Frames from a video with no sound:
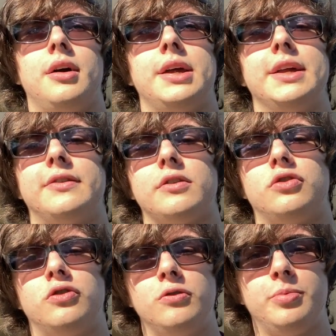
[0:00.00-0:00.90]
it's
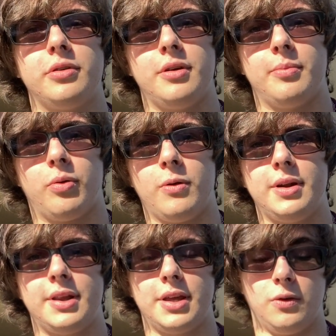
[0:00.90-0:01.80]
super
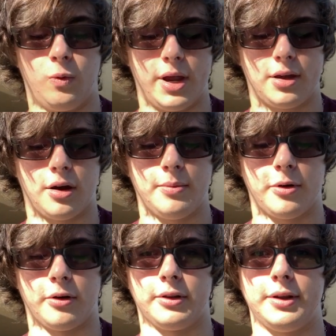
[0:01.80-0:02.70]
important that you wake up
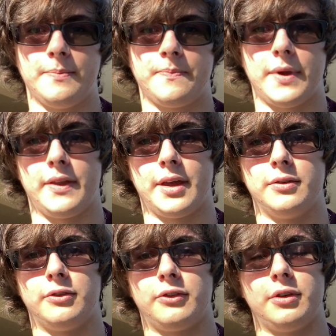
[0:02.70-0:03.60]
early and that
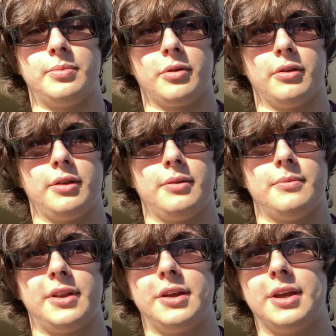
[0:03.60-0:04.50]
you sleep early
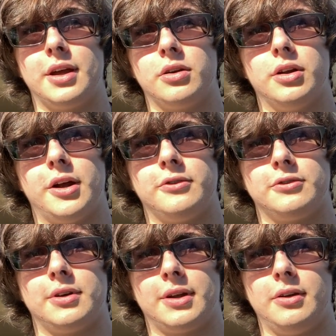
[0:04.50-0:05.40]
and that you get good
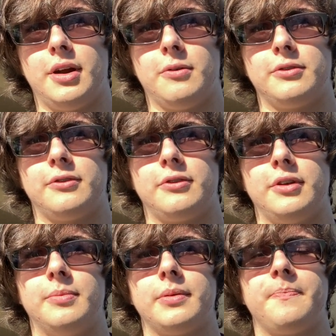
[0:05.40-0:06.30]
hours of
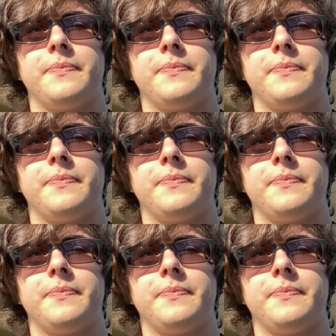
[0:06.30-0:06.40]
sleep.